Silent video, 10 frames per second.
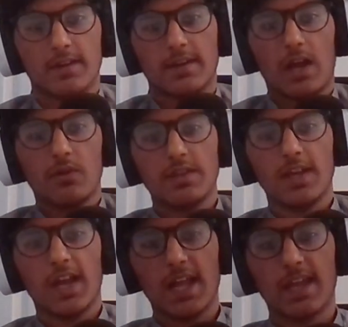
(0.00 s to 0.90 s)
Now
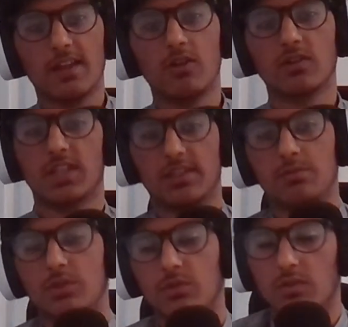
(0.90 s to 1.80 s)
here it looks like we
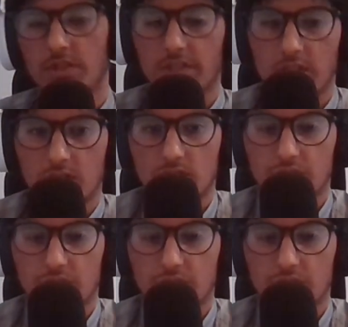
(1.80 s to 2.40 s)
can only